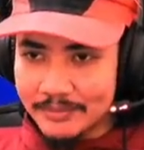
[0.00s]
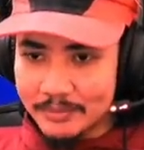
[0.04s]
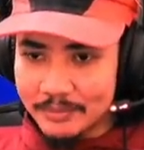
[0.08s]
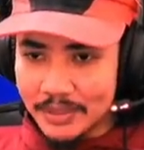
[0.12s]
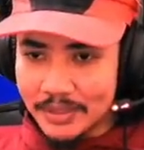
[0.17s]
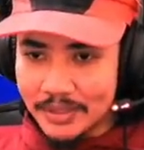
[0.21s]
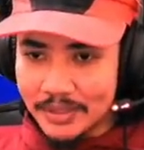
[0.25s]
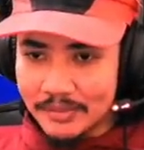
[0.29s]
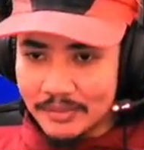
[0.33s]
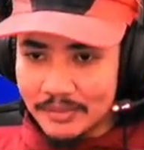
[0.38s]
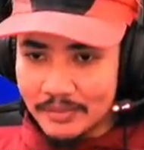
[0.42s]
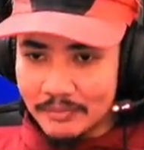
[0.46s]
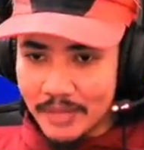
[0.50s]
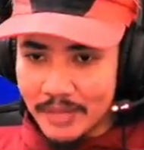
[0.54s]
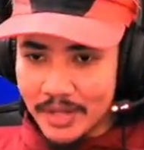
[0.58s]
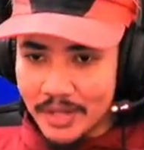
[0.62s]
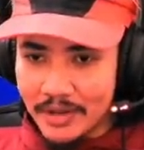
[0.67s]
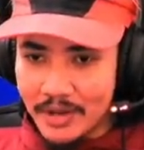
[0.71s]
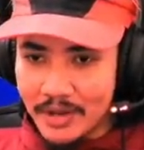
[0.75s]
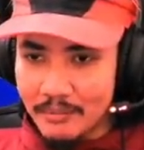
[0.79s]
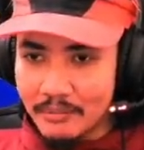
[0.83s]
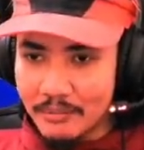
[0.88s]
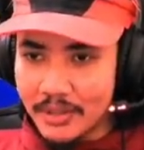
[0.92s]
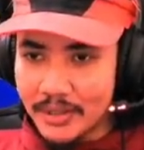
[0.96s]
but my
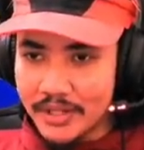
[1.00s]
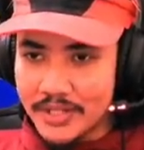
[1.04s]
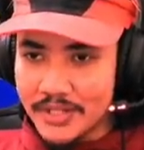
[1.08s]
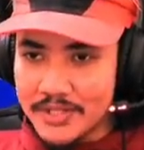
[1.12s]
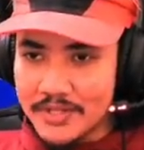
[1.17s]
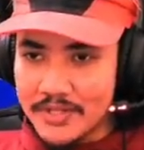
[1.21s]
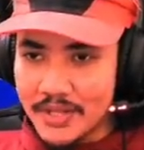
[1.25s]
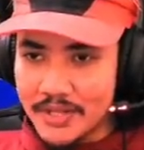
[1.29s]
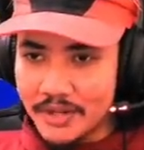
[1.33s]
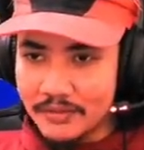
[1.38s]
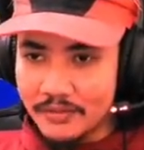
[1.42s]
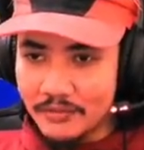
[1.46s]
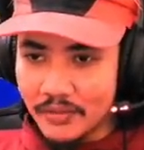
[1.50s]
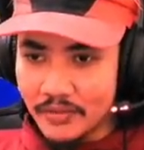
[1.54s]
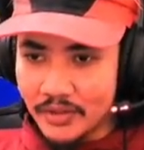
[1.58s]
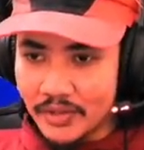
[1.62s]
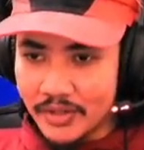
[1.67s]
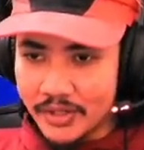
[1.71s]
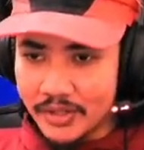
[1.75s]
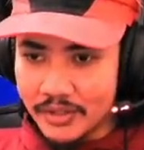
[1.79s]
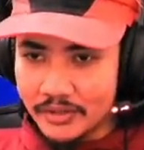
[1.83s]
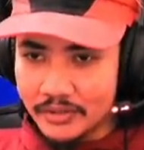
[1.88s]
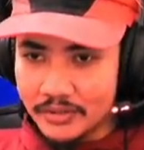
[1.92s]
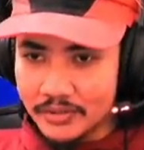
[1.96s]
Rambard is there for her